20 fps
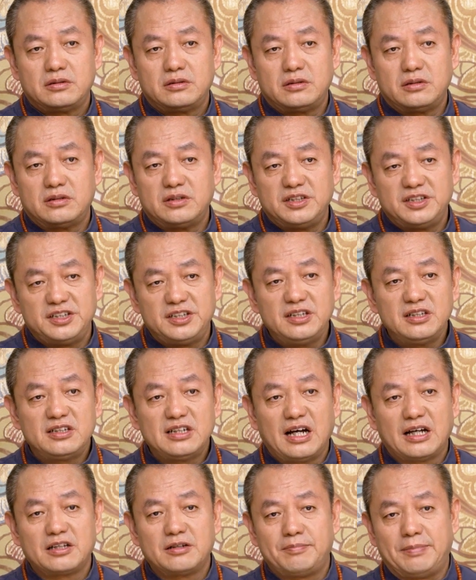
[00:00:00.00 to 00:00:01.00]
There's
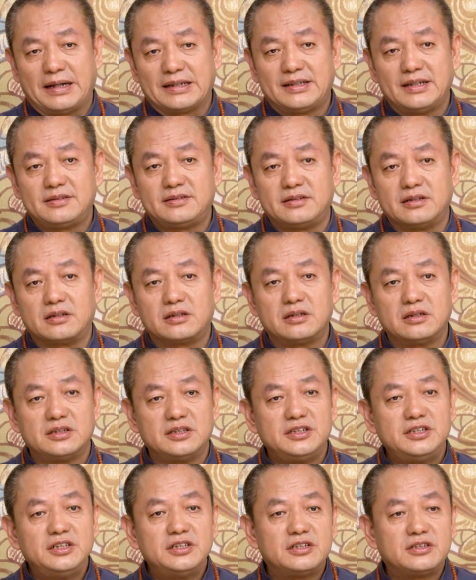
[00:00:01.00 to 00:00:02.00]
just a little push of
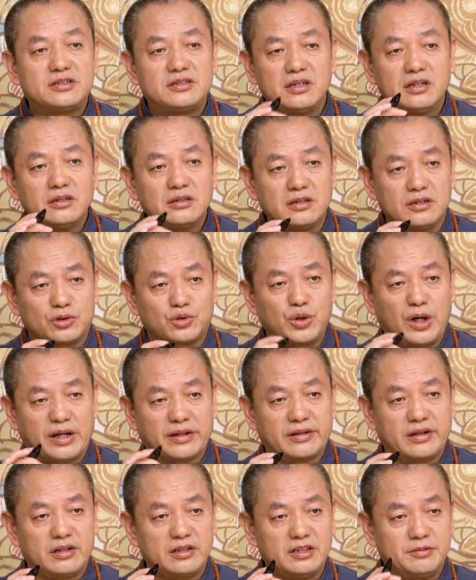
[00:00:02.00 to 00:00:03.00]
negativity to
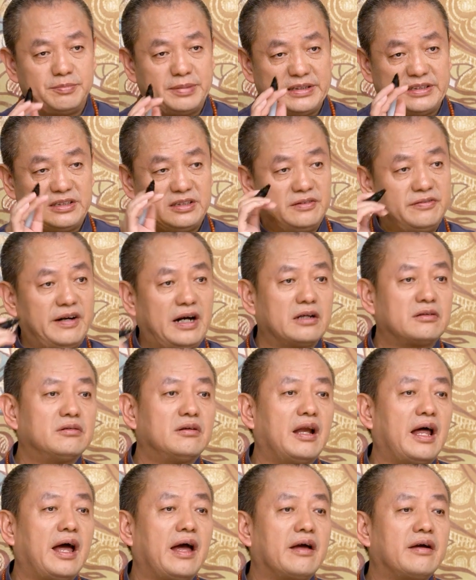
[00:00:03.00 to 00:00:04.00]
draw out their
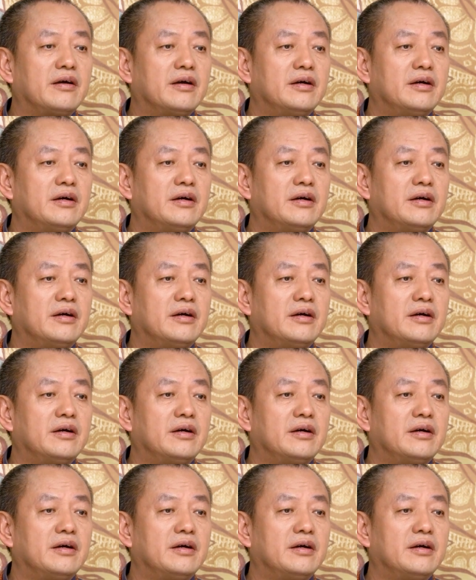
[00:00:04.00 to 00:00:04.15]
potential.